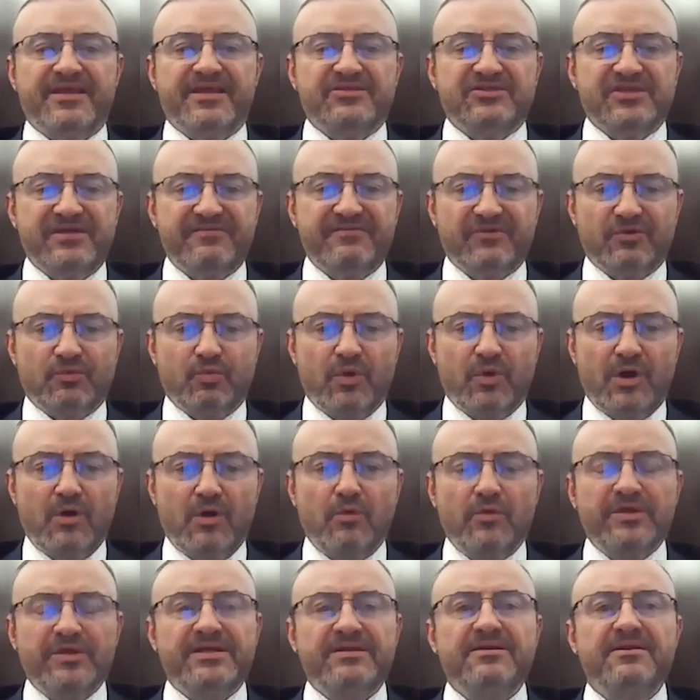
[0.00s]
things even
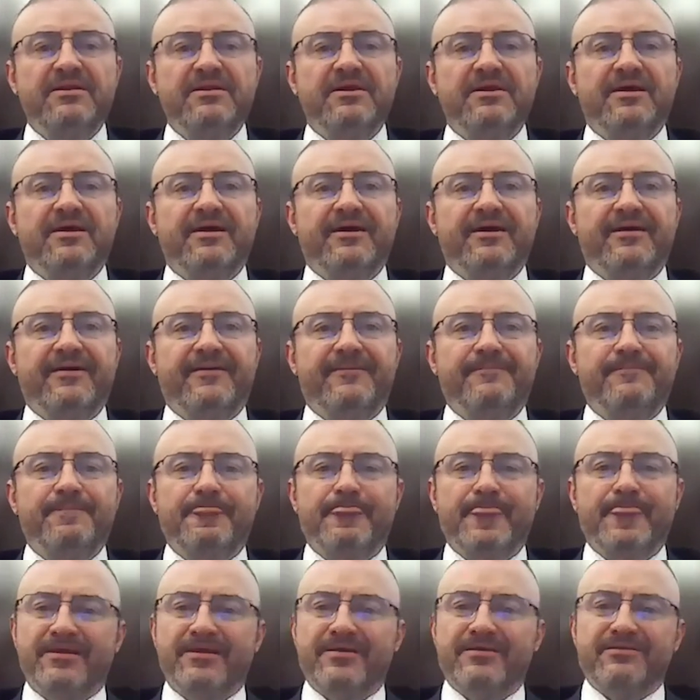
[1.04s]
rolling,
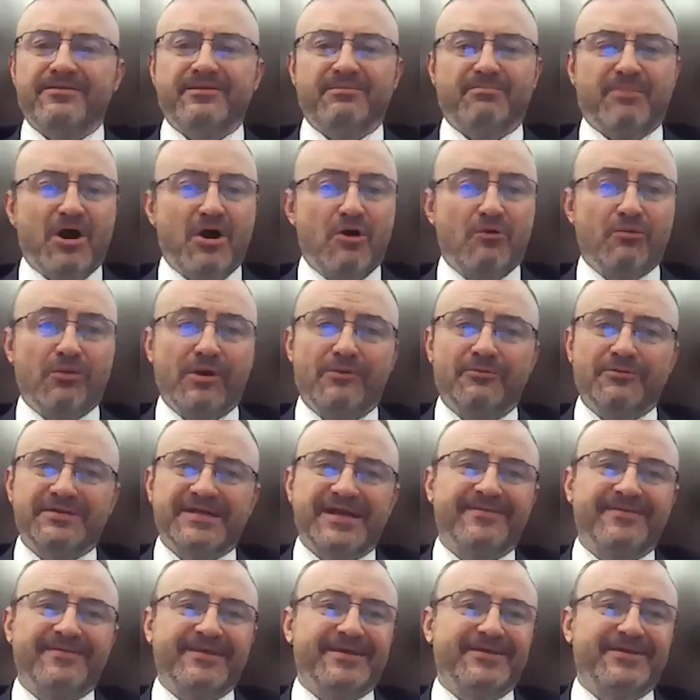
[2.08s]
the ball
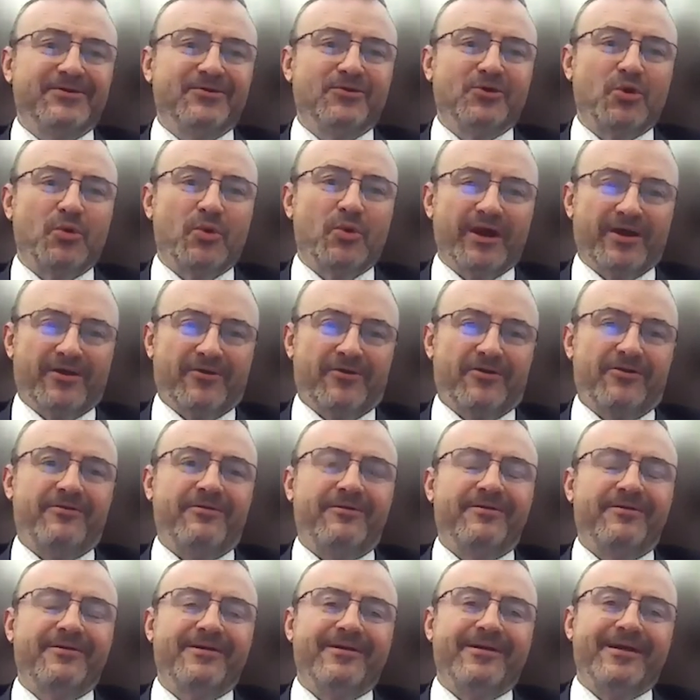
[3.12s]
rolling down the hill
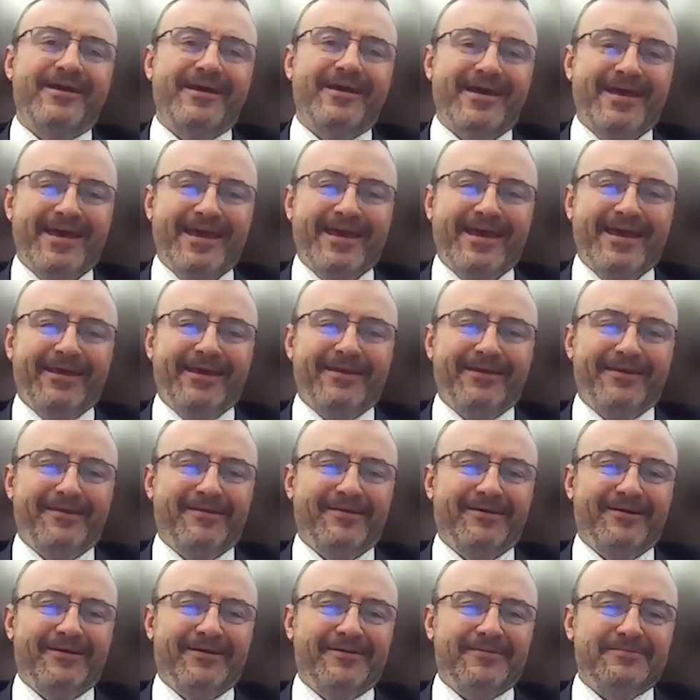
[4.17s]
quicker.
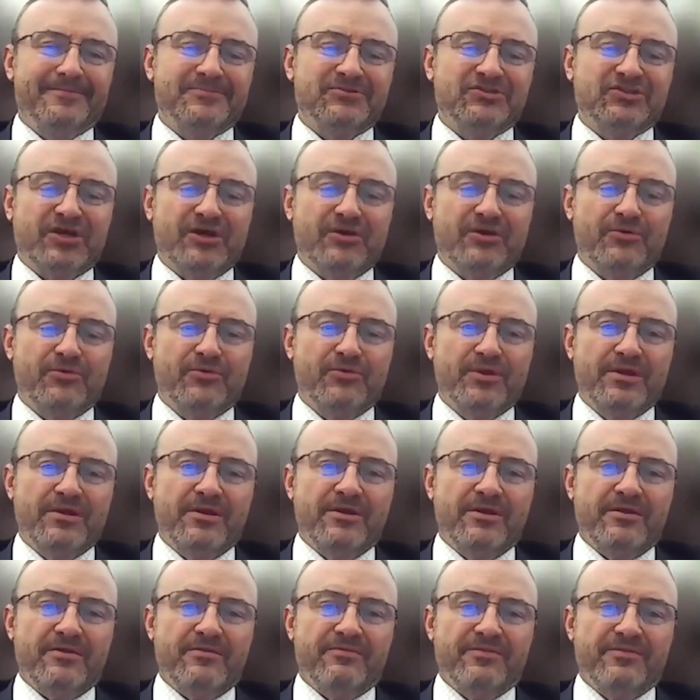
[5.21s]
And so
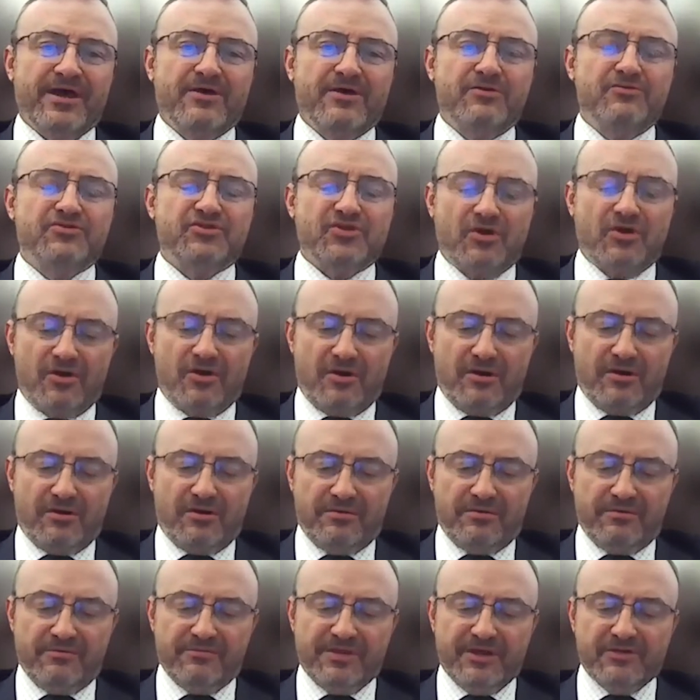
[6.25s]
those
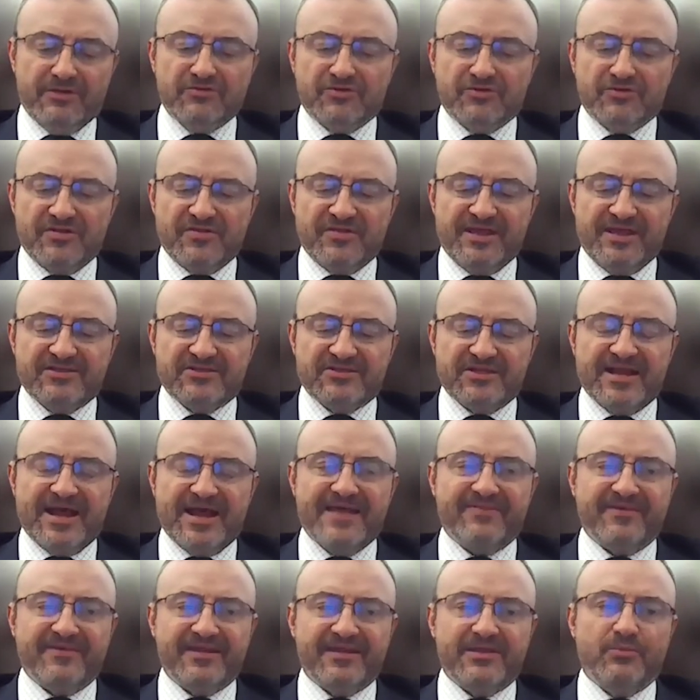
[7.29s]
are the things that
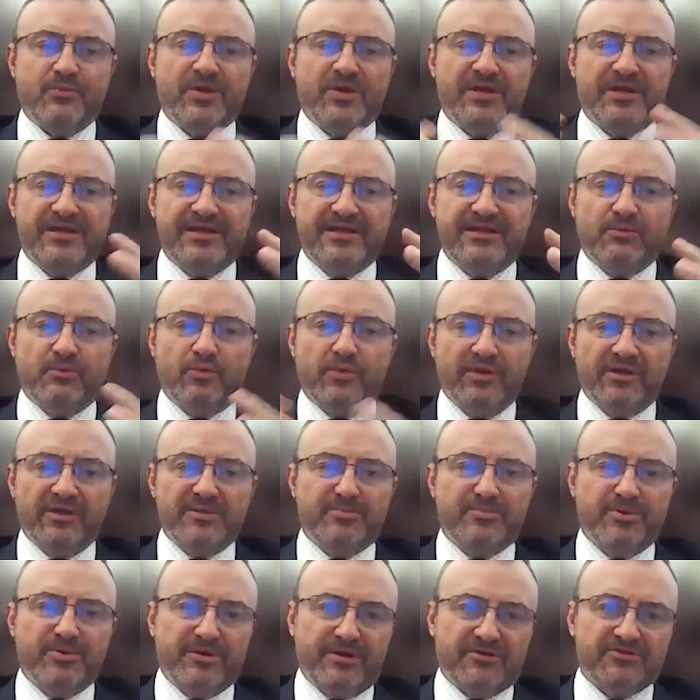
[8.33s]
I think that we need to
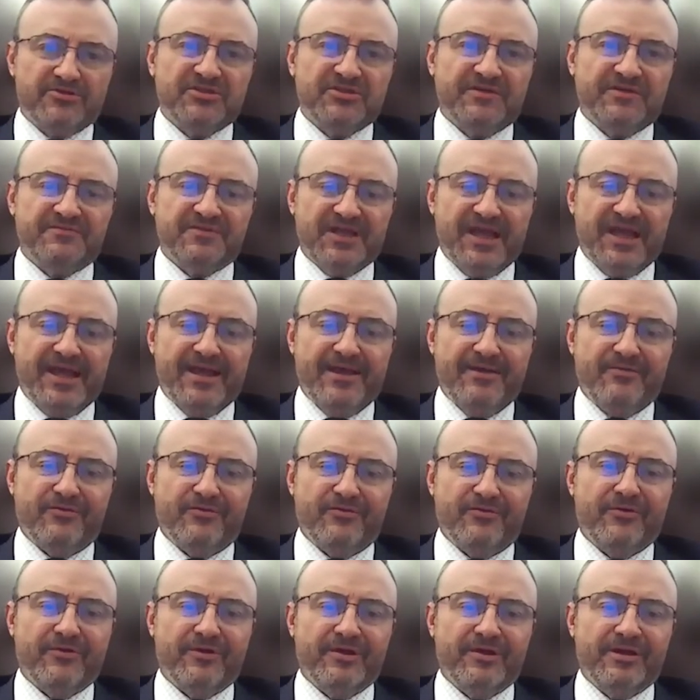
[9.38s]
really put ourselves
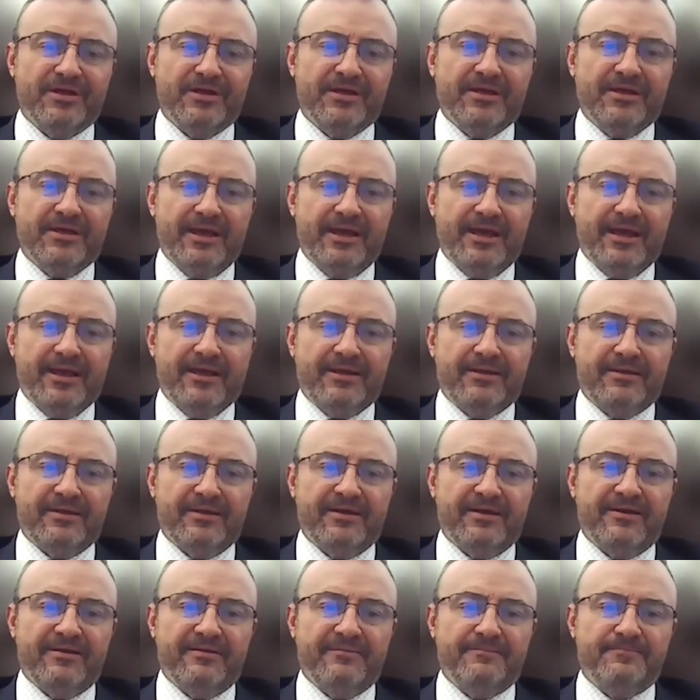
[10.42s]
together
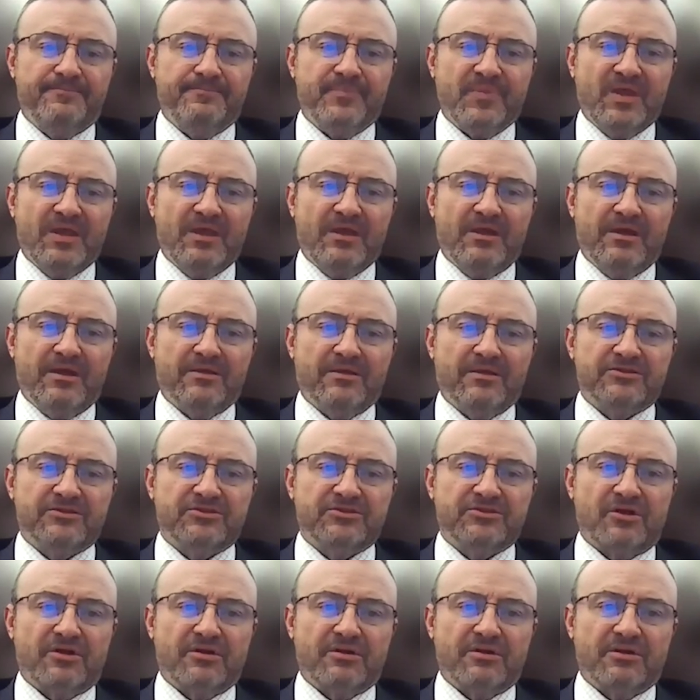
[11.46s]
and
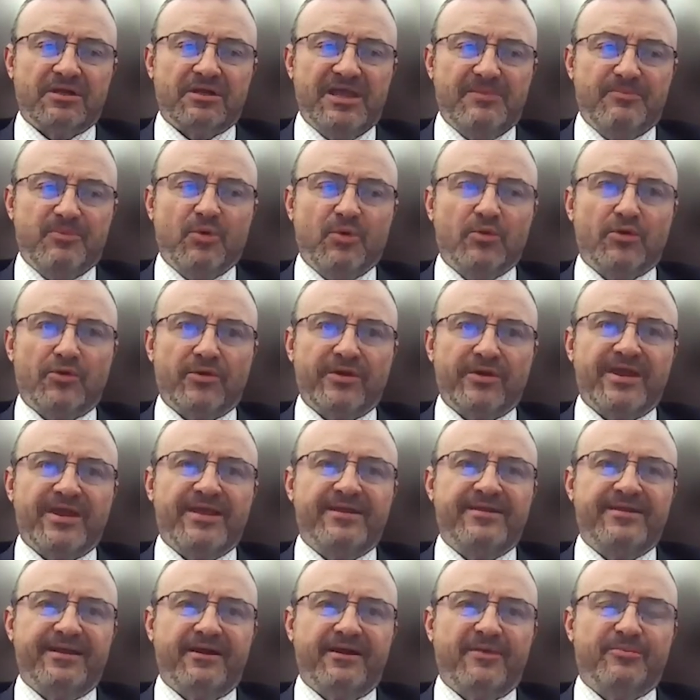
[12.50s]
keep on
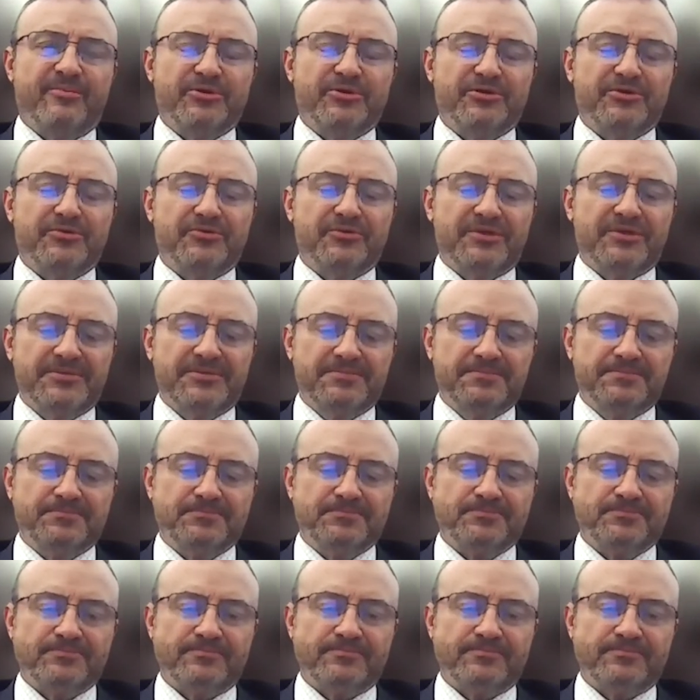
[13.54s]
creating that opportunity.